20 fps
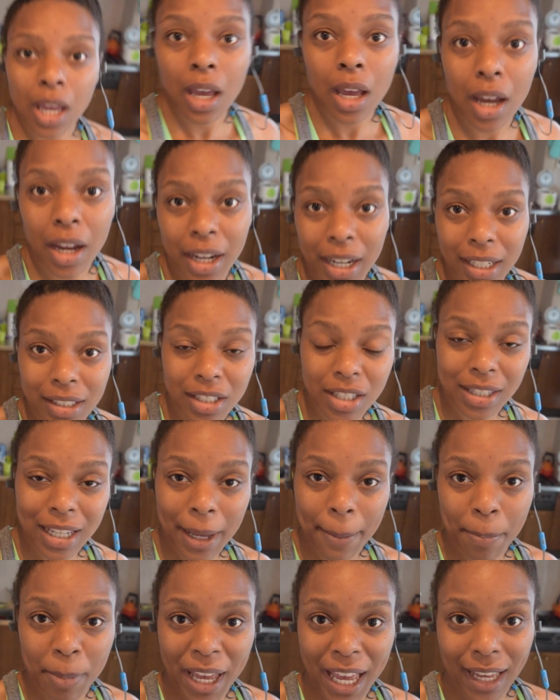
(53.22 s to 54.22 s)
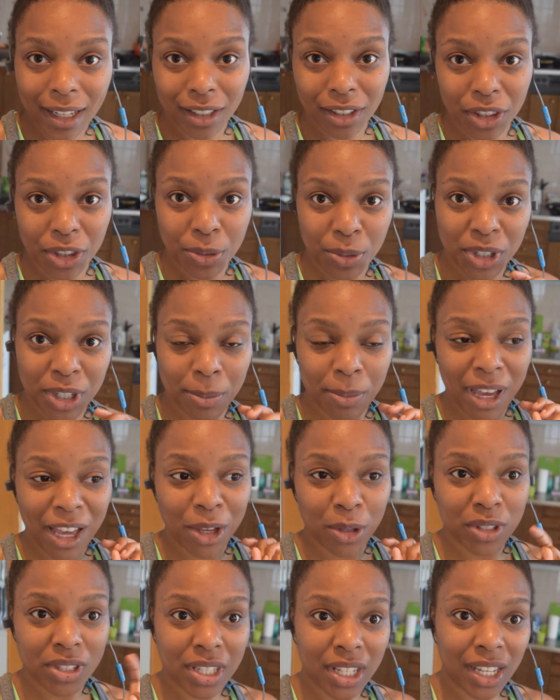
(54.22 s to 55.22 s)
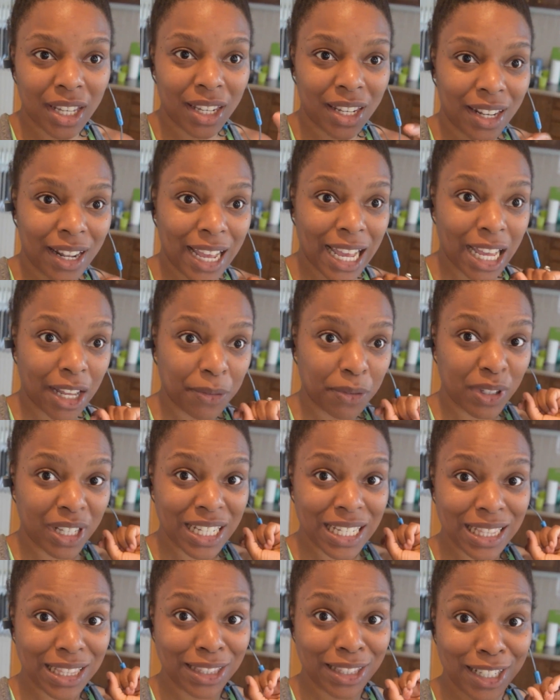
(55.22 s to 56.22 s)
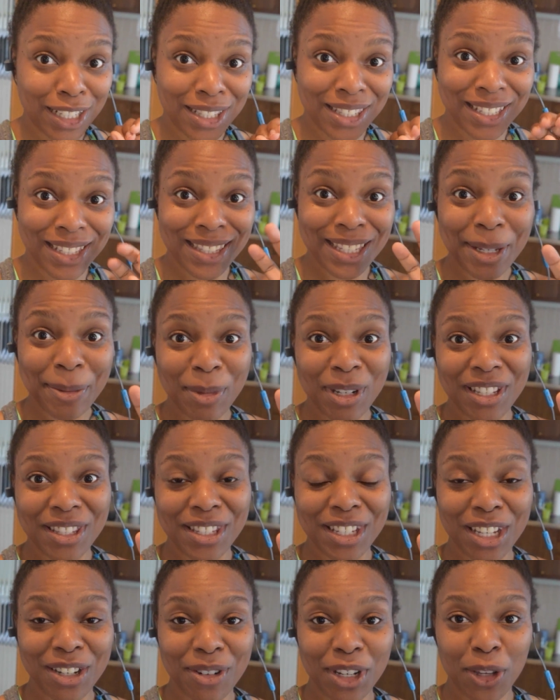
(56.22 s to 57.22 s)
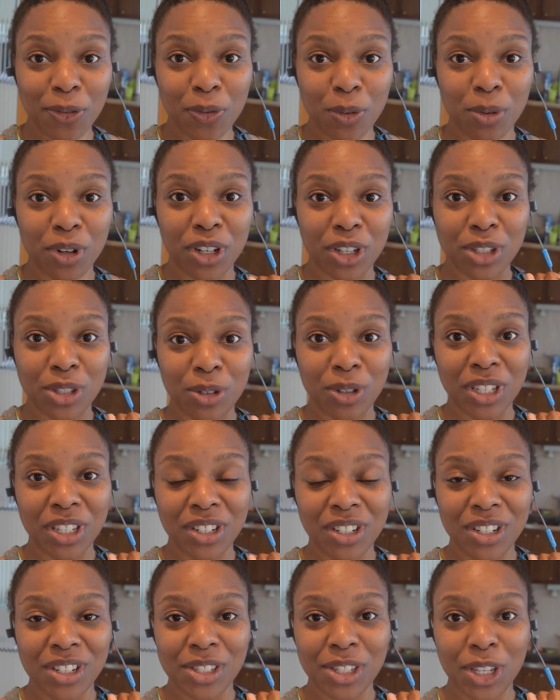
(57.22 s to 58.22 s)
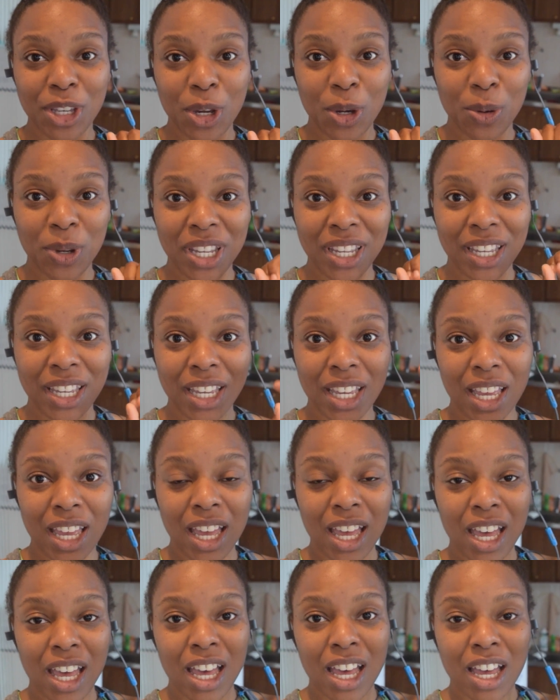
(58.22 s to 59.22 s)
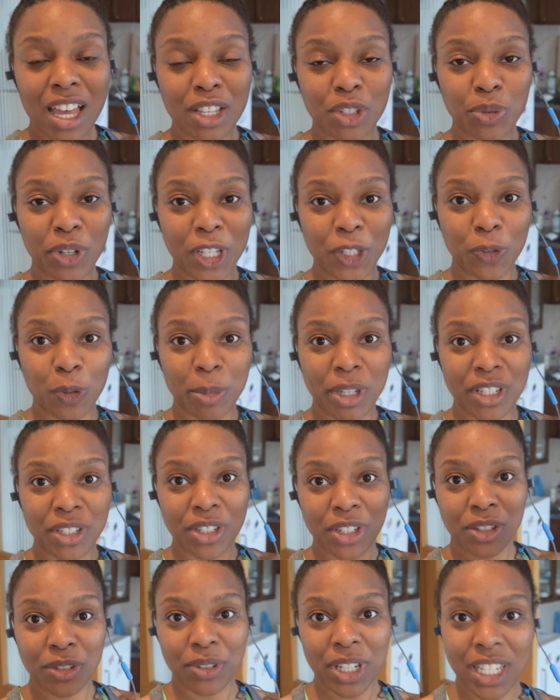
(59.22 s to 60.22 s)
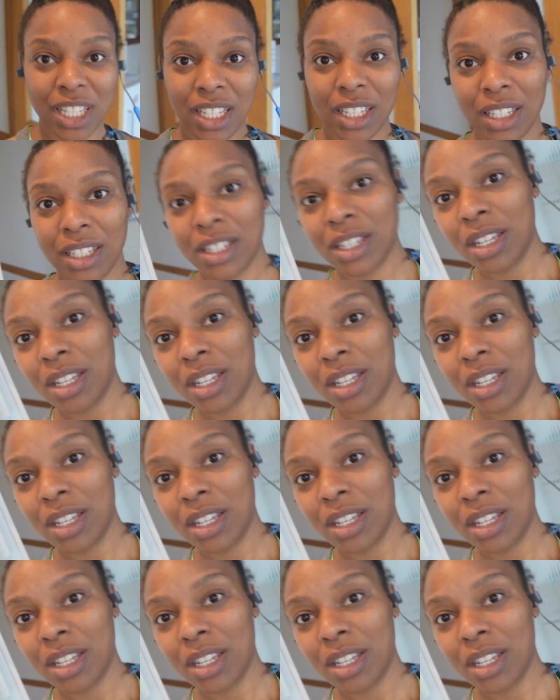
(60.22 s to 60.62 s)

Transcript: Alright, just got back, 3 miles done, and I have like less than 10 minutes to get ready for work. So here's a quick transformation. Ready?